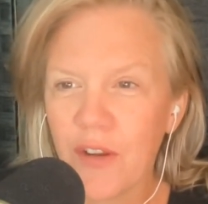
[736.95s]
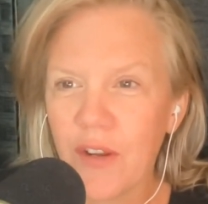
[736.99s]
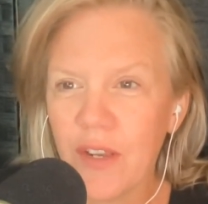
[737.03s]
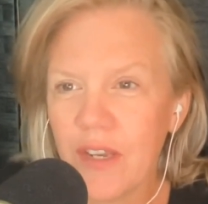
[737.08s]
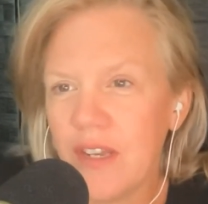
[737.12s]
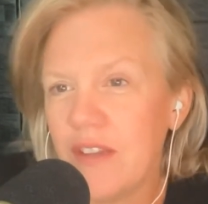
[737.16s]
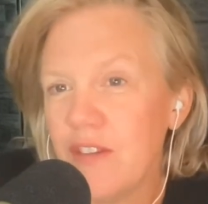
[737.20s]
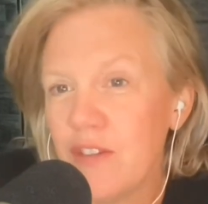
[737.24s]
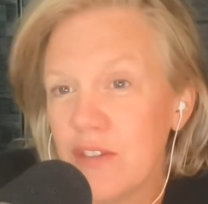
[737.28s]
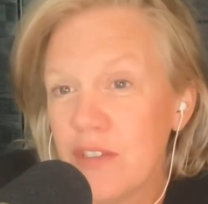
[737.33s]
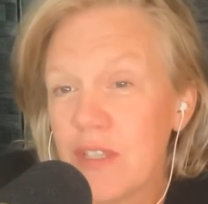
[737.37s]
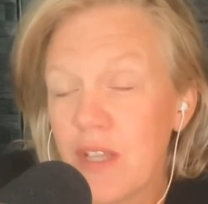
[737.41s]

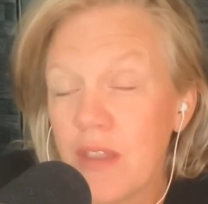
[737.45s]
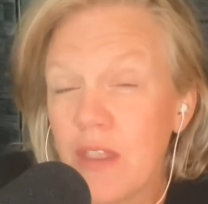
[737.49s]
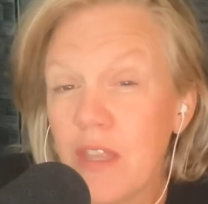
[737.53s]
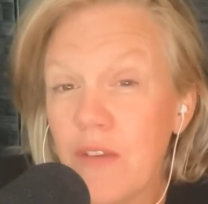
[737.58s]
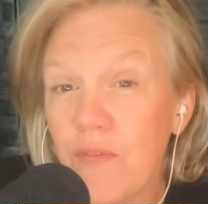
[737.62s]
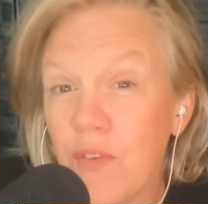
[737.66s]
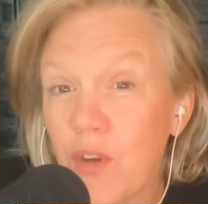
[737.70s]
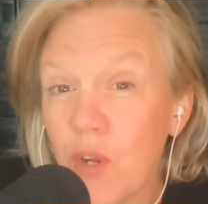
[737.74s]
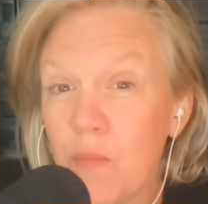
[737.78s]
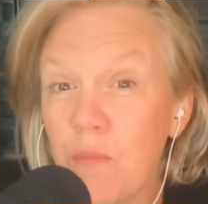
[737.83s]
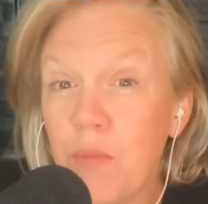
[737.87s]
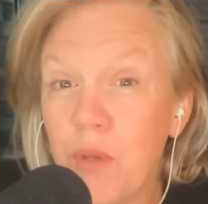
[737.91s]
And there's something
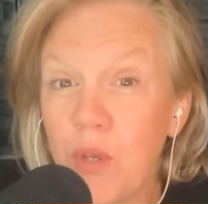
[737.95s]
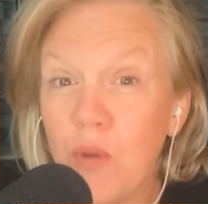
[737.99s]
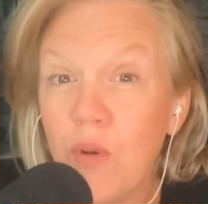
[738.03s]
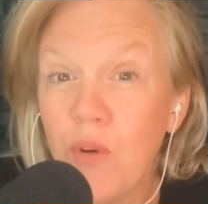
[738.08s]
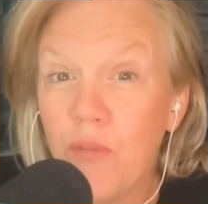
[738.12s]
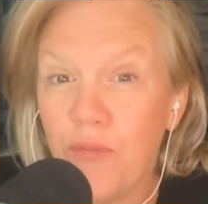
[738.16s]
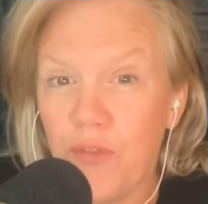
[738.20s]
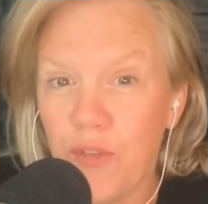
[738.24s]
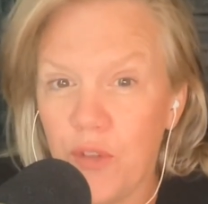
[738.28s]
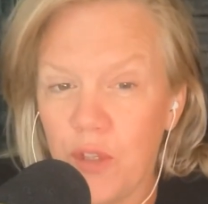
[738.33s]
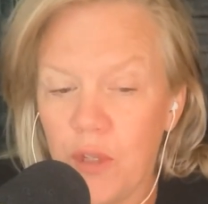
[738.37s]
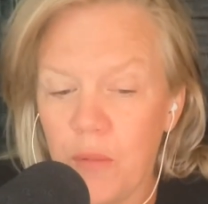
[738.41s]
very
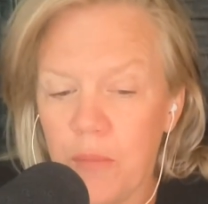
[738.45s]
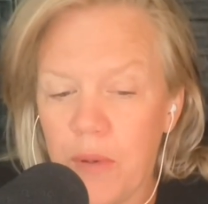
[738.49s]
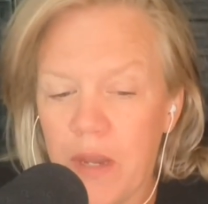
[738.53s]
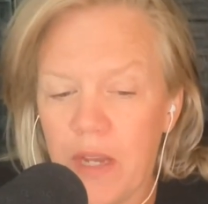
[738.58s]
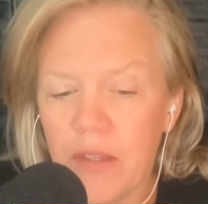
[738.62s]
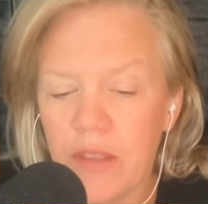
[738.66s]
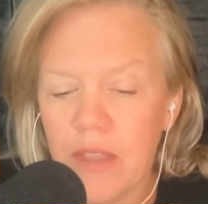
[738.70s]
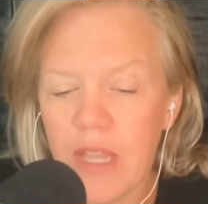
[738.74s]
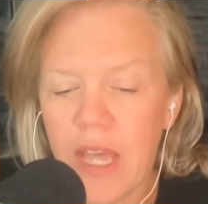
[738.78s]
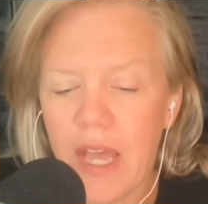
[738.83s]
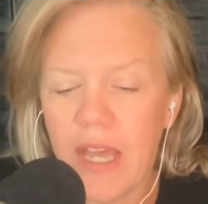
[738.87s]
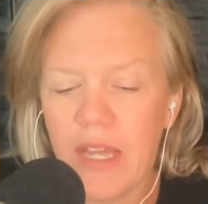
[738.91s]
beautiful
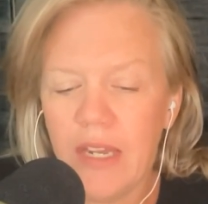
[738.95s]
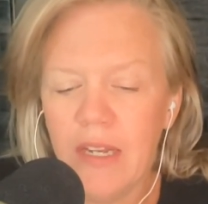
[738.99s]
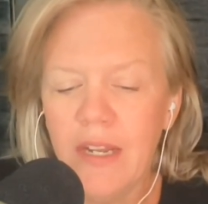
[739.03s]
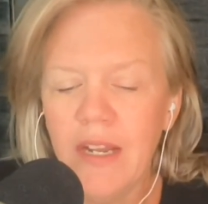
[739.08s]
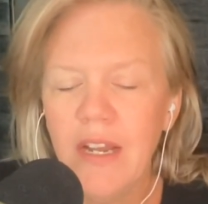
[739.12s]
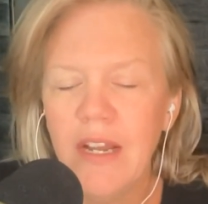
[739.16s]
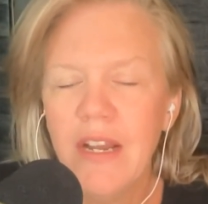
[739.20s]
about that.